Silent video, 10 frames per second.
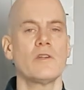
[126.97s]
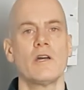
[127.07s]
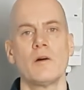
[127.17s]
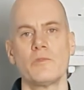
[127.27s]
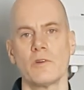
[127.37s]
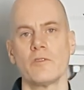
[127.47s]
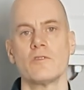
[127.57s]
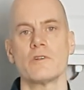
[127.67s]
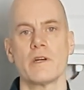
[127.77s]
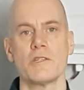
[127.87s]
and helps
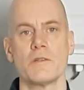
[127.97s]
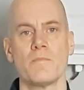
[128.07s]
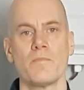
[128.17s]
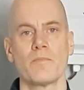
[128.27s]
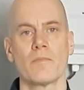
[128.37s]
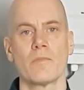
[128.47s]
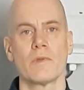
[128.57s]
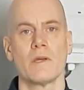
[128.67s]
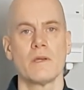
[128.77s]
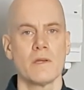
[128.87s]
concentration.
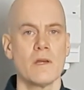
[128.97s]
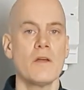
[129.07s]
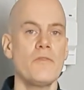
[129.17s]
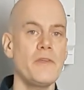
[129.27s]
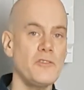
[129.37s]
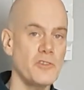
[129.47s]
This